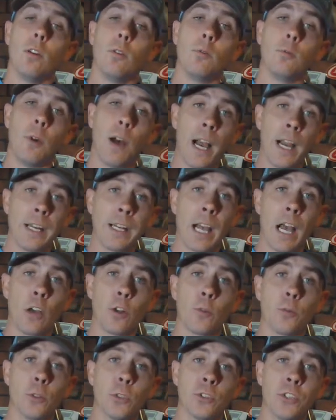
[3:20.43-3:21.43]
Find out
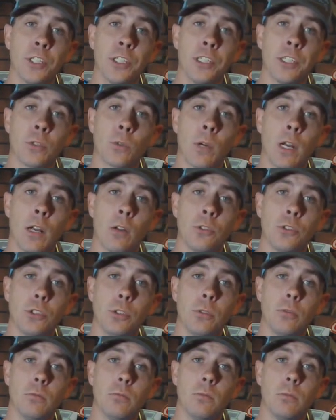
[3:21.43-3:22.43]
if there's any around
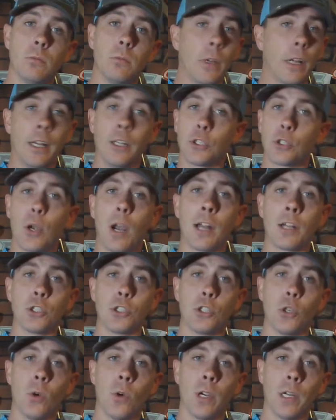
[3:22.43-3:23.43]
you and try to
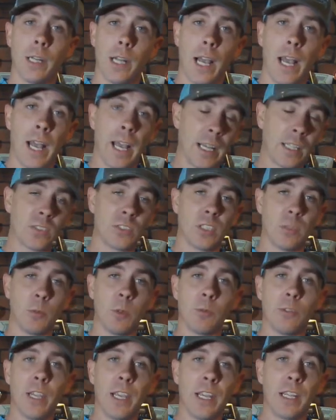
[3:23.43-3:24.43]
join. Ask them
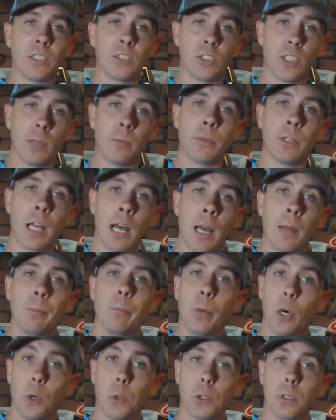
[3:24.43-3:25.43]
if they accept
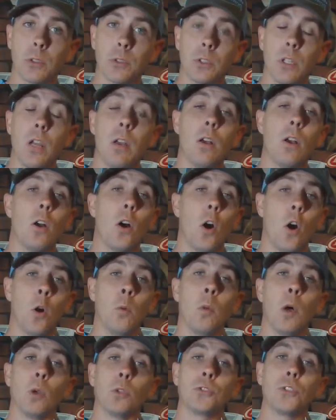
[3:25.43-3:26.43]
non-boaters.
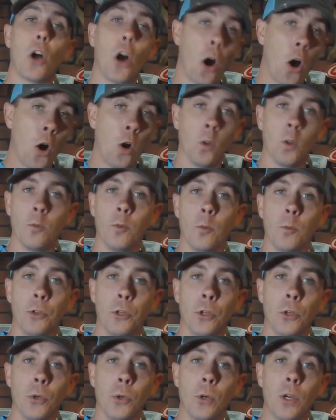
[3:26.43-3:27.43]
Almost all of them
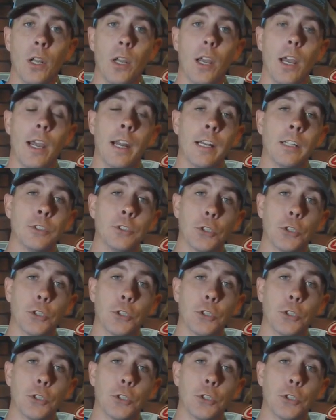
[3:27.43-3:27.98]
do, and it's